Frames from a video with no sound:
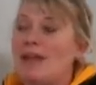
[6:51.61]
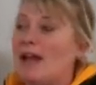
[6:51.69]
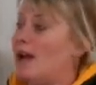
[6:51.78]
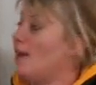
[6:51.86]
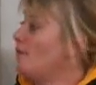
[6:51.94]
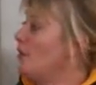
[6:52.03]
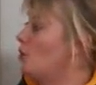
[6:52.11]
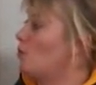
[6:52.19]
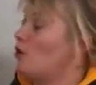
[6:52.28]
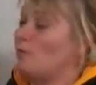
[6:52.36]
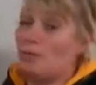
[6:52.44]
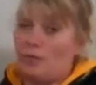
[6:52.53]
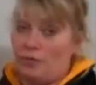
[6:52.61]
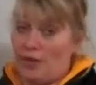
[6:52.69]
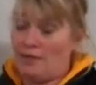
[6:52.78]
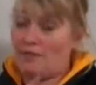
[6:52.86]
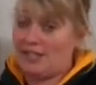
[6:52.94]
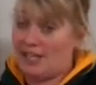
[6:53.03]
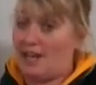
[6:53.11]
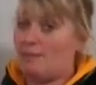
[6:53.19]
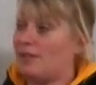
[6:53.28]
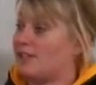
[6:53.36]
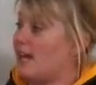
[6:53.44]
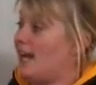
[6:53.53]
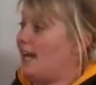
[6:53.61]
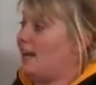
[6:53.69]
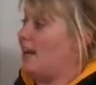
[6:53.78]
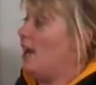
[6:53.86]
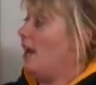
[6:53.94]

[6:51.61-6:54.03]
Now every group every team that's in